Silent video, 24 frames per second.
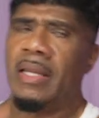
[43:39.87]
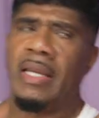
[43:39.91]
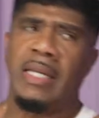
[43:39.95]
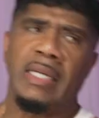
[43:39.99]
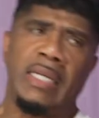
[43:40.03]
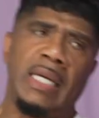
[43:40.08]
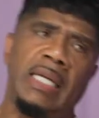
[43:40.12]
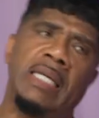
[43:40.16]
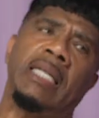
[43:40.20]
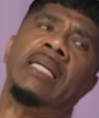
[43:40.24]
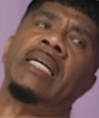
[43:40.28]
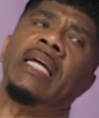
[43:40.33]

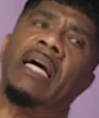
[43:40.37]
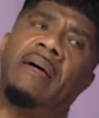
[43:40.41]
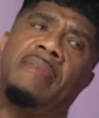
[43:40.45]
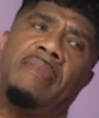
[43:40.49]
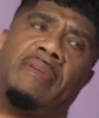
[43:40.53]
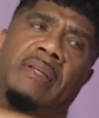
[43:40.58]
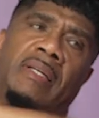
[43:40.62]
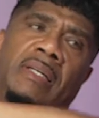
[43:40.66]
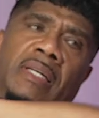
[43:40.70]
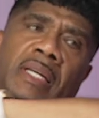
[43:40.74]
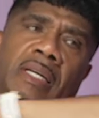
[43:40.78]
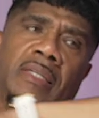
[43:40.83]
and they didn't have
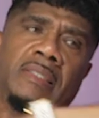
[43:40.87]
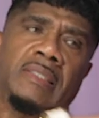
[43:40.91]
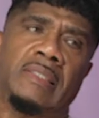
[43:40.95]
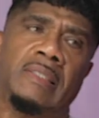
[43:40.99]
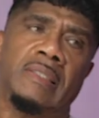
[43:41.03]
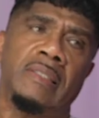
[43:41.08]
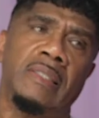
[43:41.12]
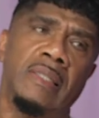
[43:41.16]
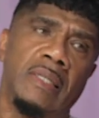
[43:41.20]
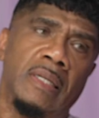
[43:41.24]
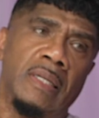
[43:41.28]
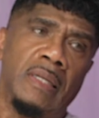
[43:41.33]
a
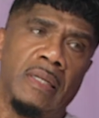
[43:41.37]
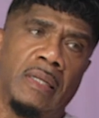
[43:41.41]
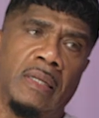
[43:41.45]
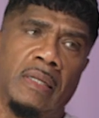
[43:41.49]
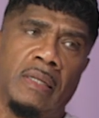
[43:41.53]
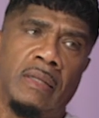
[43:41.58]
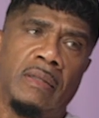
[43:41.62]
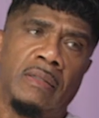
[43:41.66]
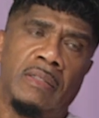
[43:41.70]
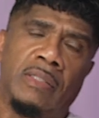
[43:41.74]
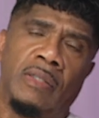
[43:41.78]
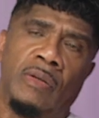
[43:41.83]
connection.
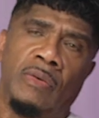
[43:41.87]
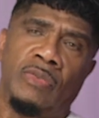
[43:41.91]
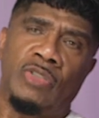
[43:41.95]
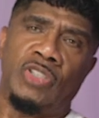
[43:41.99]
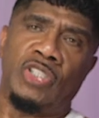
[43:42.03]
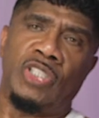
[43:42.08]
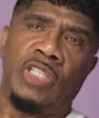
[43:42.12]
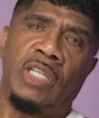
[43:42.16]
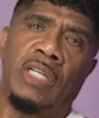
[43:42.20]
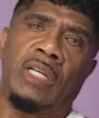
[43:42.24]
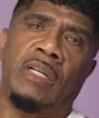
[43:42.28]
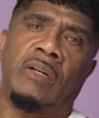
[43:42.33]
Mm. So
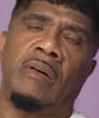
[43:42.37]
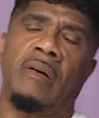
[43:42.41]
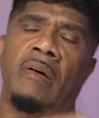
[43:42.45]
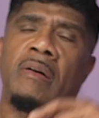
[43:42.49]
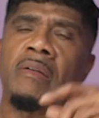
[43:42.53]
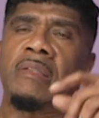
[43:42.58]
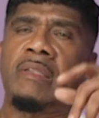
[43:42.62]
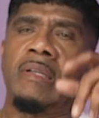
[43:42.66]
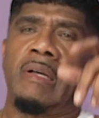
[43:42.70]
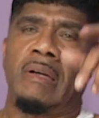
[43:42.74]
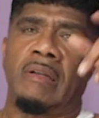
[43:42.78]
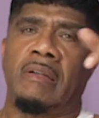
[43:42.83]
she and
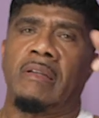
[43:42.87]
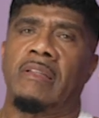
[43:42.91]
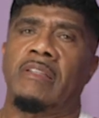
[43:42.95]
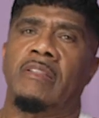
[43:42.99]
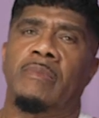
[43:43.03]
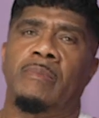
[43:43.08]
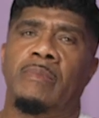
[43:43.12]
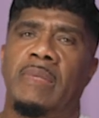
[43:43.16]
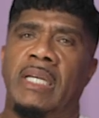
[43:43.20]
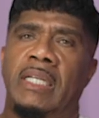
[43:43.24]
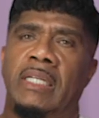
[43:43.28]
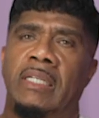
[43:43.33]
Kirk
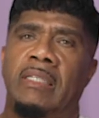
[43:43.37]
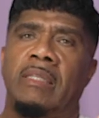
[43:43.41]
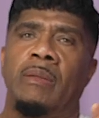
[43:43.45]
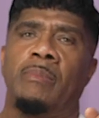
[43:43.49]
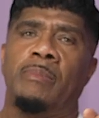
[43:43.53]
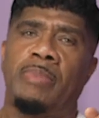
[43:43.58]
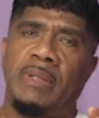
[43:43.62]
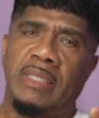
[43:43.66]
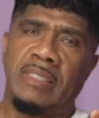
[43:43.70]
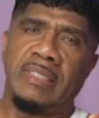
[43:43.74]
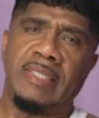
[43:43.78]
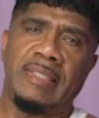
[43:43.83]
Douglas met at the
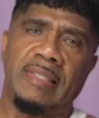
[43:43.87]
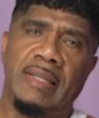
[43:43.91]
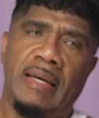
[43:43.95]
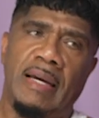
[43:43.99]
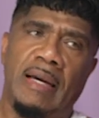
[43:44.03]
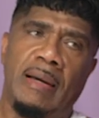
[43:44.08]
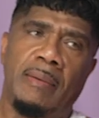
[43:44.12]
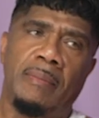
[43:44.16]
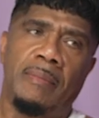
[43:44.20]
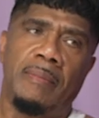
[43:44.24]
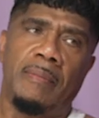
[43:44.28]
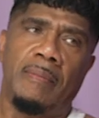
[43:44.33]
bus
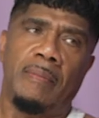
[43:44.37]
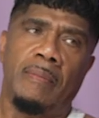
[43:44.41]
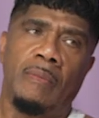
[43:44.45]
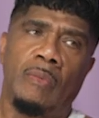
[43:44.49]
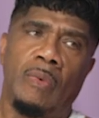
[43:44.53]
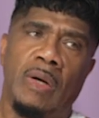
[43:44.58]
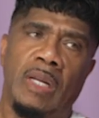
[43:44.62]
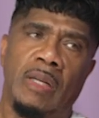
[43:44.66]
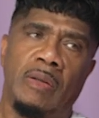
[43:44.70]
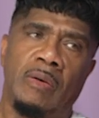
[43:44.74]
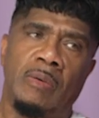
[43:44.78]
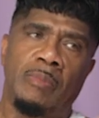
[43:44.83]
stop
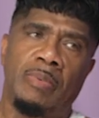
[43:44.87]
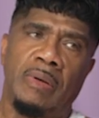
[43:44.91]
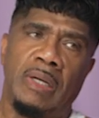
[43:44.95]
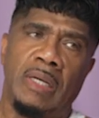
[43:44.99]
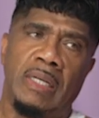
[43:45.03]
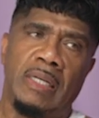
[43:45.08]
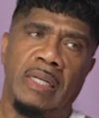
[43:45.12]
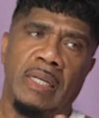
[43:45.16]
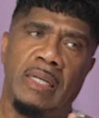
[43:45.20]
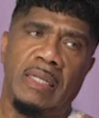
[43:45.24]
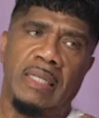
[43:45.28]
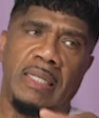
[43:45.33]
while they were
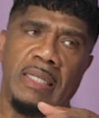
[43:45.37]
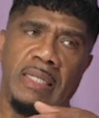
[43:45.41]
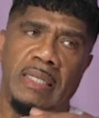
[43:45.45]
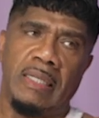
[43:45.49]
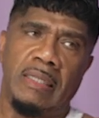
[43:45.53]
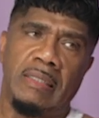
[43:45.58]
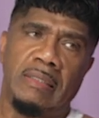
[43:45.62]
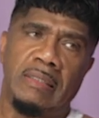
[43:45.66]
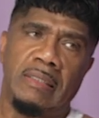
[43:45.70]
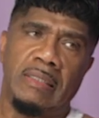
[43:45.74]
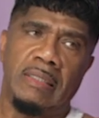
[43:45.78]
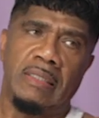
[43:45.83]
bringing their
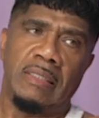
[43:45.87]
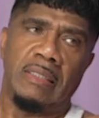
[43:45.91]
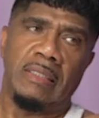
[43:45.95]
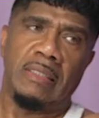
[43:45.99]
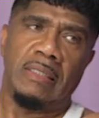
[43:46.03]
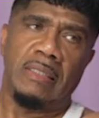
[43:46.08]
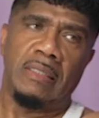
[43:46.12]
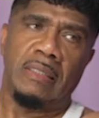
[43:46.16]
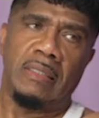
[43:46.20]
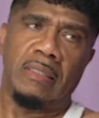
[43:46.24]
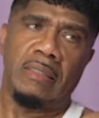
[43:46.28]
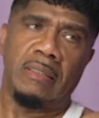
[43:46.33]
kids
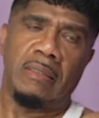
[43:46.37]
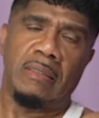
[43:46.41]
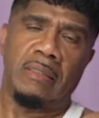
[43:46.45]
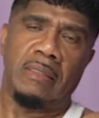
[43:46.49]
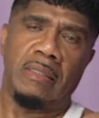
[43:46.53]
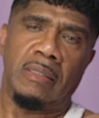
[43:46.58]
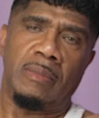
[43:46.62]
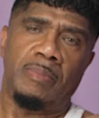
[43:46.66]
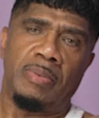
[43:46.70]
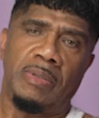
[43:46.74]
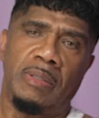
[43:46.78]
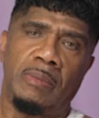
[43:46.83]

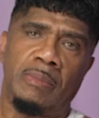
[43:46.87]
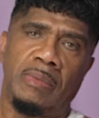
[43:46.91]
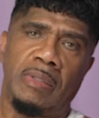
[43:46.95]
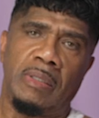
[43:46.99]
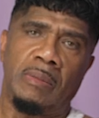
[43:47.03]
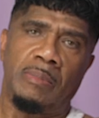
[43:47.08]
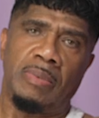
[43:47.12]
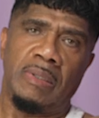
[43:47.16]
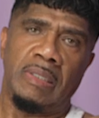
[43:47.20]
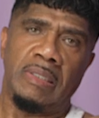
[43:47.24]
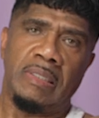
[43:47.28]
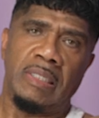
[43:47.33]
to put them on
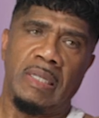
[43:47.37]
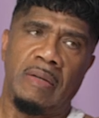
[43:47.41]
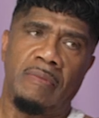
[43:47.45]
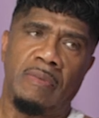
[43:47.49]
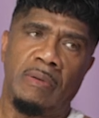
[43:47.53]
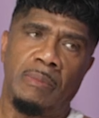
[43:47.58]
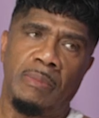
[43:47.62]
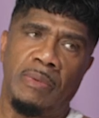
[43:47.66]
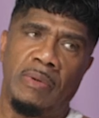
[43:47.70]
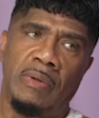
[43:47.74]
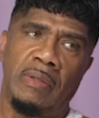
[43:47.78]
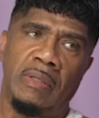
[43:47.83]
the bus
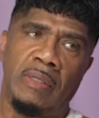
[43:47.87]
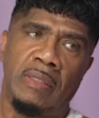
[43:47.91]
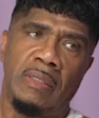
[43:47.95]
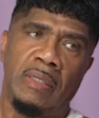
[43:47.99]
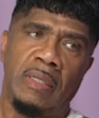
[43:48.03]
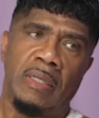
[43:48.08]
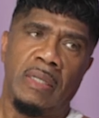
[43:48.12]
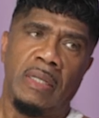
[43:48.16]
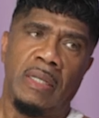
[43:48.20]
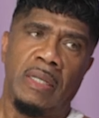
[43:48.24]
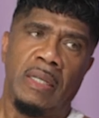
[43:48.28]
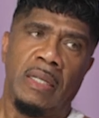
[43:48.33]
every morning.
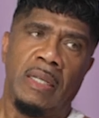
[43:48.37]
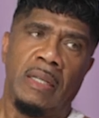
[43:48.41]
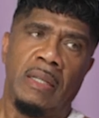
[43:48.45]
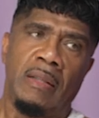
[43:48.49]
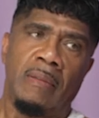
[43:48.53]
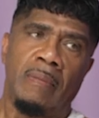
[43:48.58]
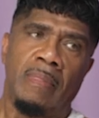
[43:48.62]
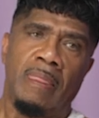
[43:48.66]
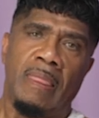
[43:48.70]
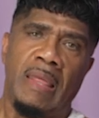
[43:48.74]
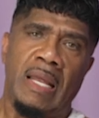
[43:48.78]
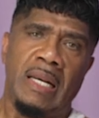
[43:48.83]
Okay.
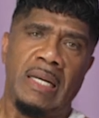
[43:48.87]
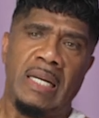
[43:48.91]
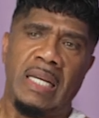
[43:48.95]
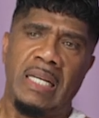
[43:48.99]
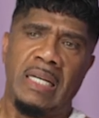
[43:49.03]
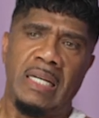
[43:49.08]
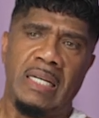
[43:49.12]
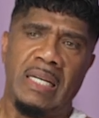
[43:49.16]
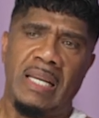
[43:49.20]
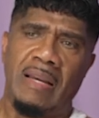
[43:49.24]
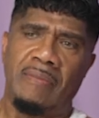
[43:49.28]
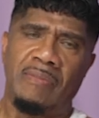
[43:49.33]
And they
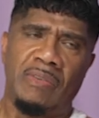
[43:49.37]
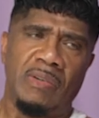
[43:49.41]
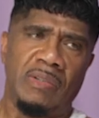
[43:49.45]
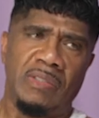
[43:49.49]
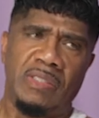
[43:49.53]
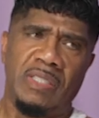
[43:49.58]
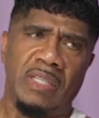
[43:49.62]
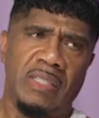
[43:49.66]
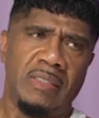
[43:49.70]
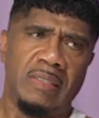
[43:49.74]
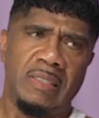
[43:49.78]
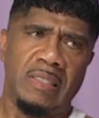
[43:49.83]
didn't have no
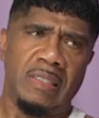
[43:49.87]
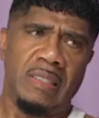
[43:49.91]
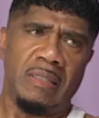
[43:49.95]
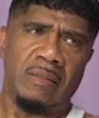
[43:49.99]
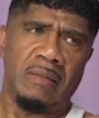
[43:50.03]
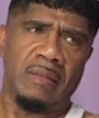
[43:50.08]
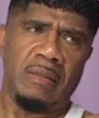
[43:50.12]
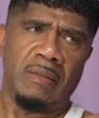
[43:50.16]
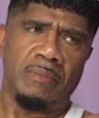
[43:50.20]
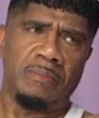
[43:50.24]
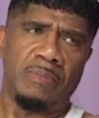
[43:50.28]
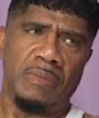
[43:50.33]
intention
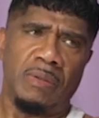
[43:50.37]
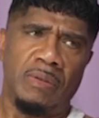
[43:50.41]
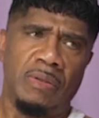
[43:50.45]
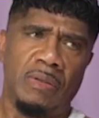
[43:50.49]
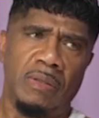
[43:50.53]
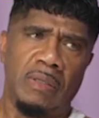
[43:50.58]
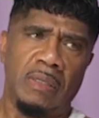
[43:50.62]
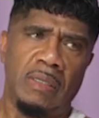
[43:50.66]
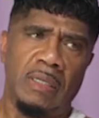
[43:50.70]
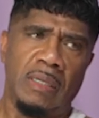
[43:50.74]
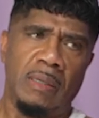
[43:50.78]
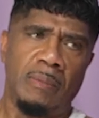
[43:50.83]
of
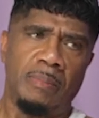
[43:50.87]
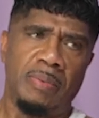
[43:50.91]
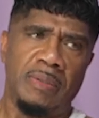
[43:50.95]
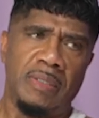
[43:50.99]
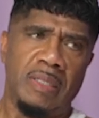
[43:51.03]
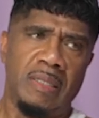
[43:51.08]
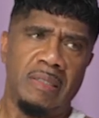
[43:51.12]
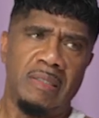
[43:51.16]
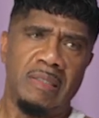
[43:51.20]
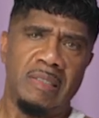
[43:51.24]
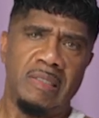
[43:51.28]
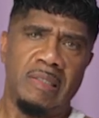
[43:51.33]
hooking up, but
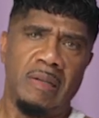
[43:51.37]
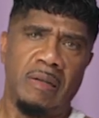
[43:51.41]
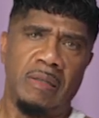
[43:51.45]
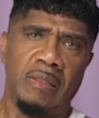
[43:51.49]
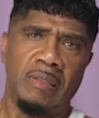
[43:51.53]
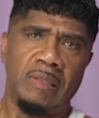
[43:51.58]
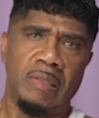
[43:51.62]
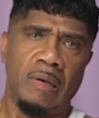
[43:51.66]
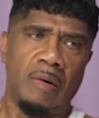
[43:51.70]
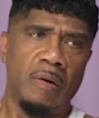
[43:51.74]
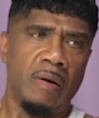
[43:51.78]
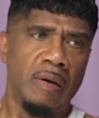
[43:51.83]
they just
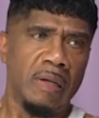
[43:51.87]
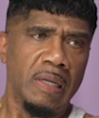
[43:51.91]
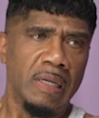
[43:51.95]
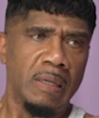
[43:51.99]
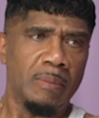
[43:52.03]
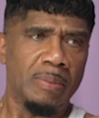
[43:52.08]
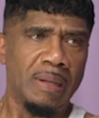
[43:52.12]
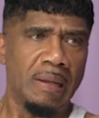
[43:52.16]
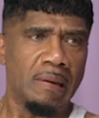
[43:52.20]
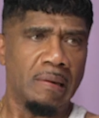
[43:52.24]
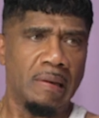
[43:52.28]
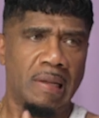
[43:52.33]
started talking
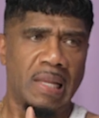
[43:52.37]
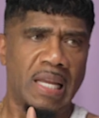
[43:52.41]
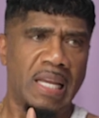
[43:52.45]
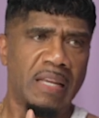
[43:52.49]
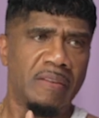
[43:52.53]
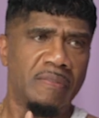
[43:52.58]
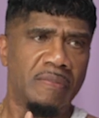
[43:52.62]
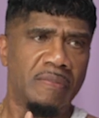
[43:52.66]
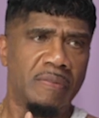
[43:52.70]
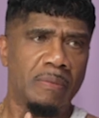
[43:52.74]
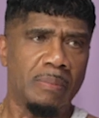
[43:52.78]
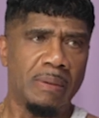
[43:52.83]
about
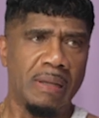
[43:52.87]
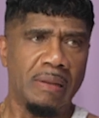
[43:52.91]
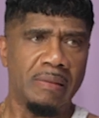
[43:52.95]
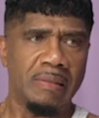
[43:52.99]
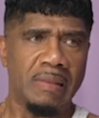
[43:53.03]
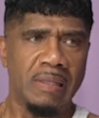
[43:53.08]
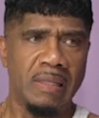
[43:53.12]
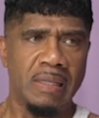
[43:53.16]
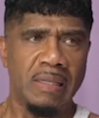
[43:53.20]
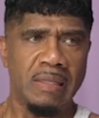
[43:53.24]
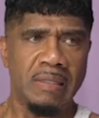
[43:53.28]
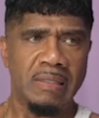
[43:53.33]
life, about
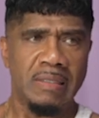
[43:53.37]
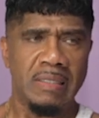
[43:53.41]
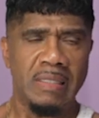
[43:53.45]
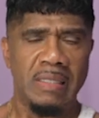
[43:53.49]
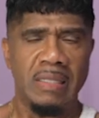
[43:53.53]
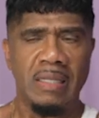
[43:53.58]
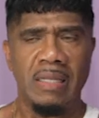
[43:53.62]
yeah. things.